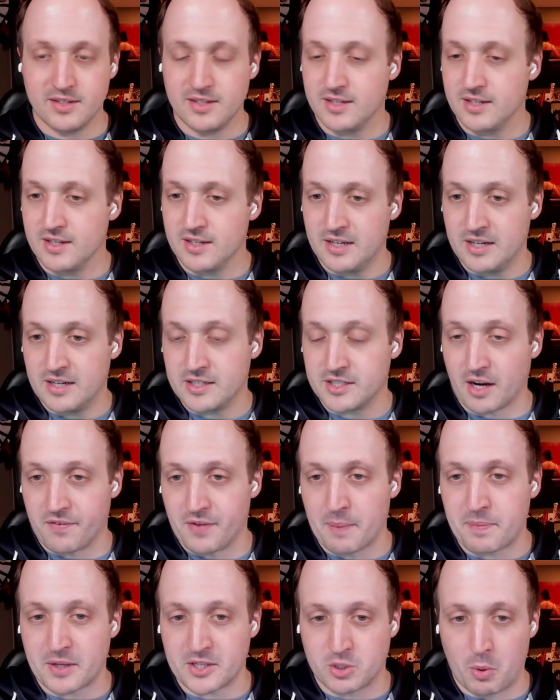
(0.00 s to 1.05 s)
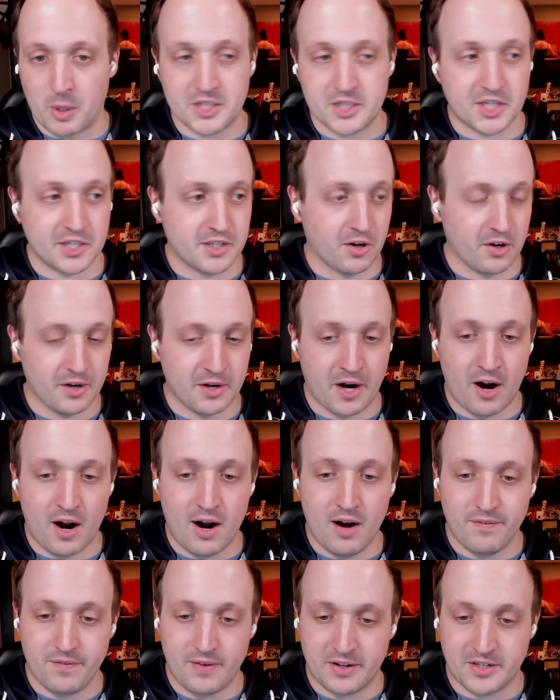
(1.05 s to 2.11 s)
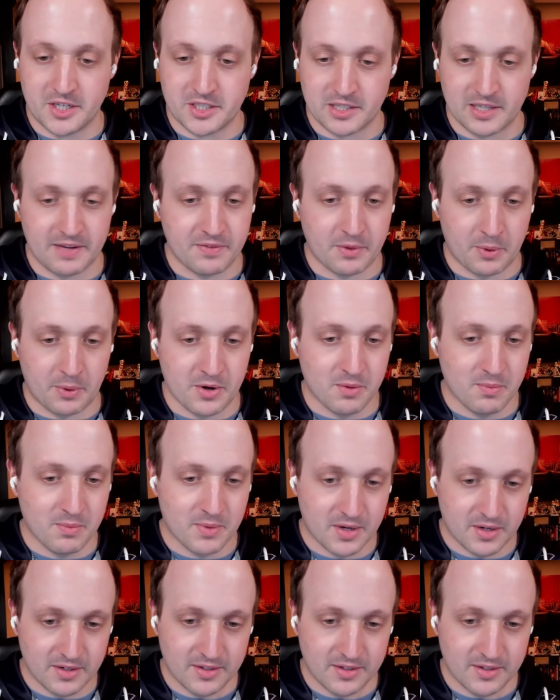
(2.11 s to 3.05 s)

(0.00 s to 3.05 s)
She's gonna flip the switch and turn it off and just leave the room?